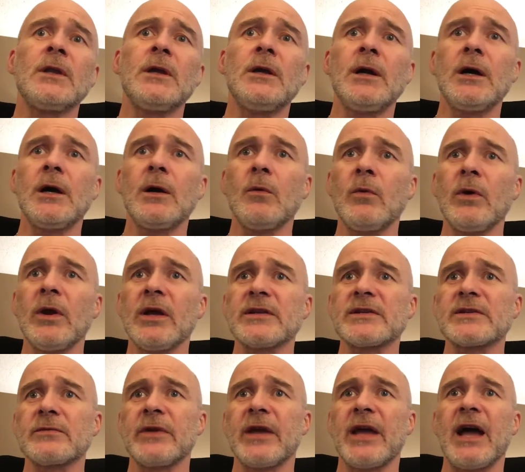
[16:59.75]
What
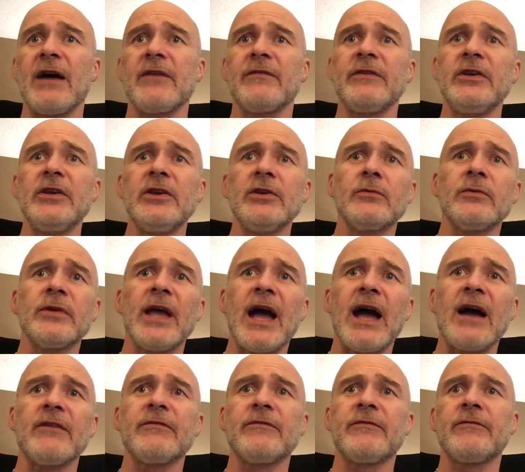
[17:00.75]
else do we have? Here we
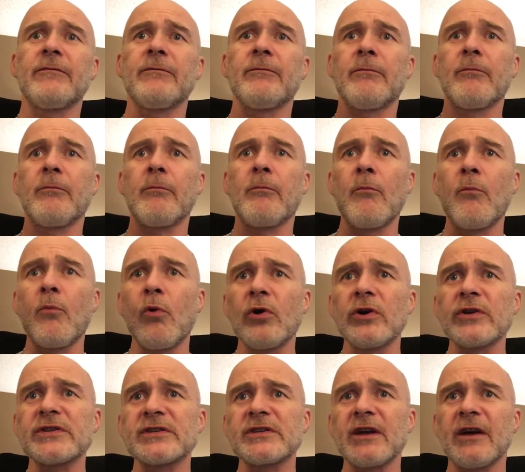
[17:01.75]
have
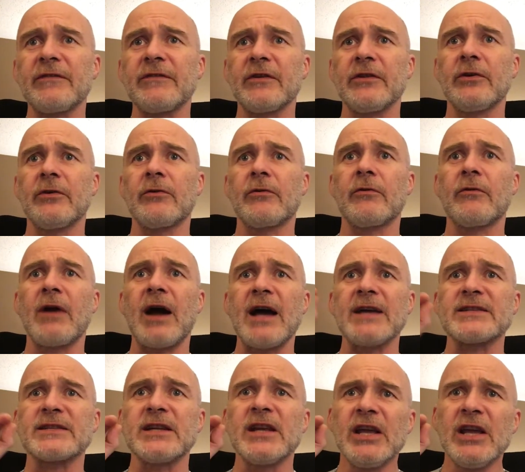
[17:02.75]
more stuff on the
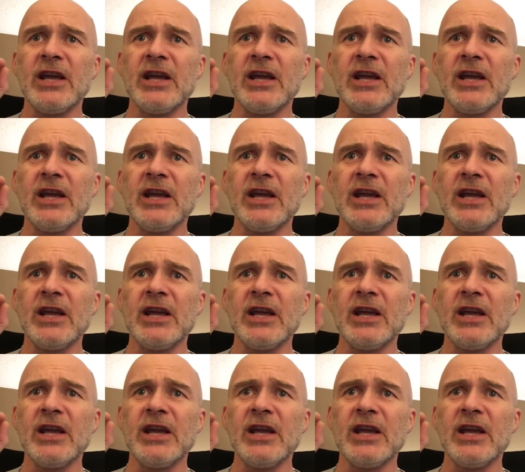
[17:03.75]
horizon.